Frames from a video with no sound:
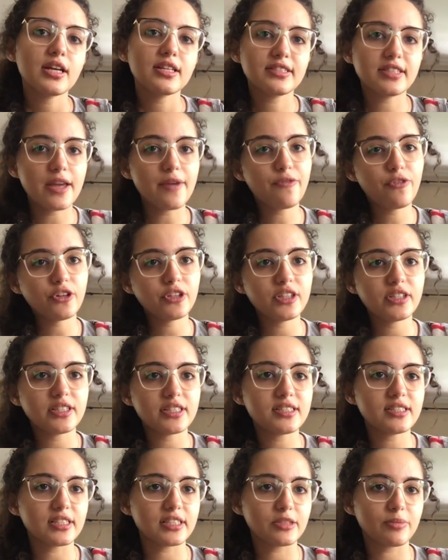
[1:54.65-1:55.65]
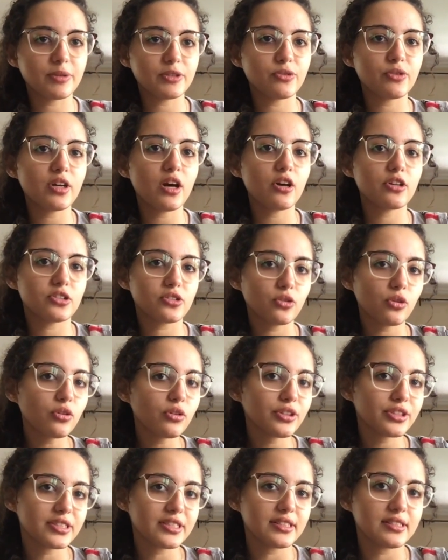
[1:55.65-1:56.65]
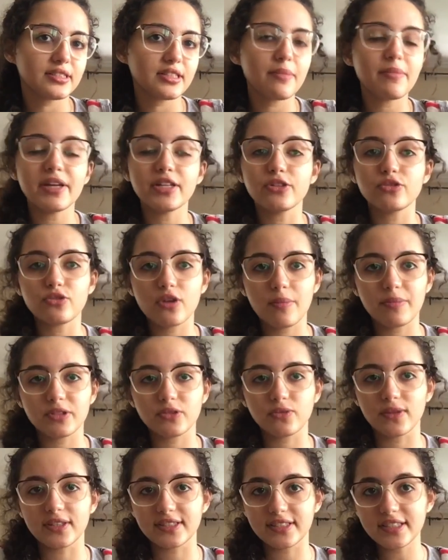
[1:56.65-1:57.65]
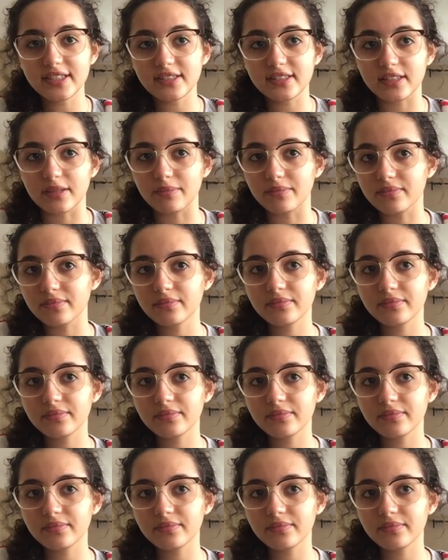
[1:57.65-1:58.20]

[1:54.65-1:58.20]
Same for the distance between our solar system and the TRAPPIST-1 system.